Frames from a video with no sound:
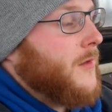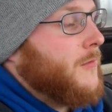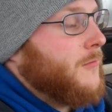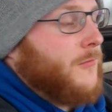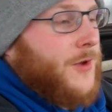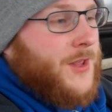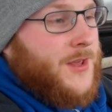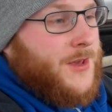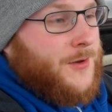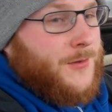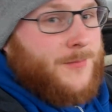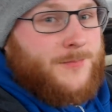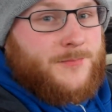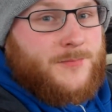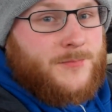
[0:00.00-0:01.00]
really good.
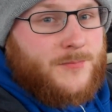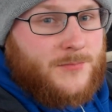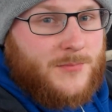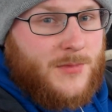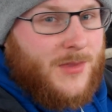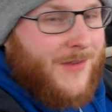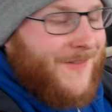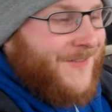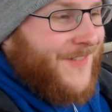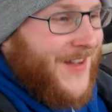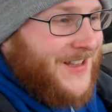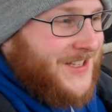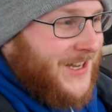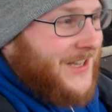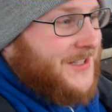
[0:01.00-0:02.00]

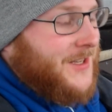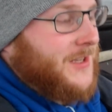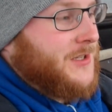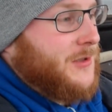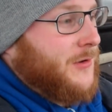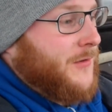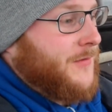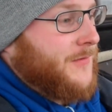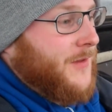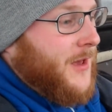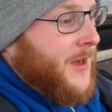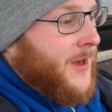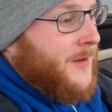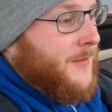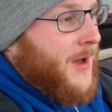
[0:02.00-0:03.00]
Fantastic snuff.
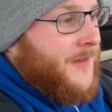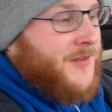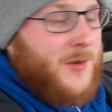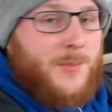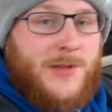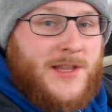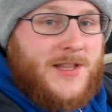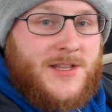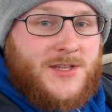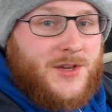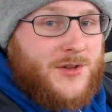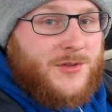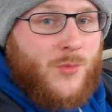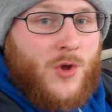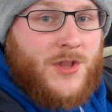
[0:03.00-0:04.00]
Um, I've completely
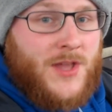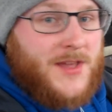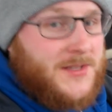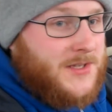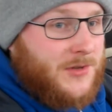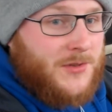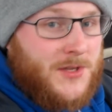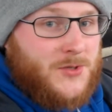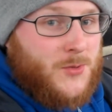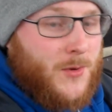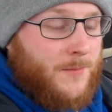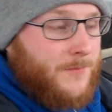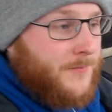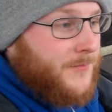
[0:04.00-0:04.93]
turned a 180 on this one.